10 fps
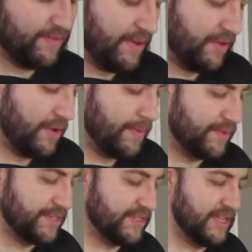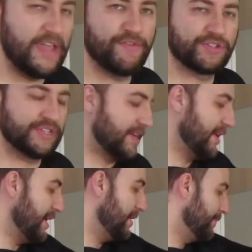by here, which is the Evo Stick
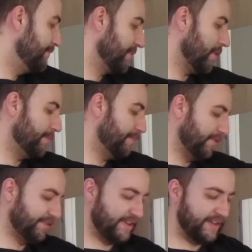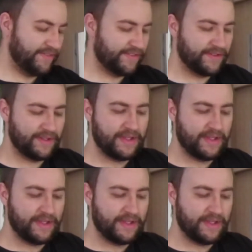League, on both sleeves.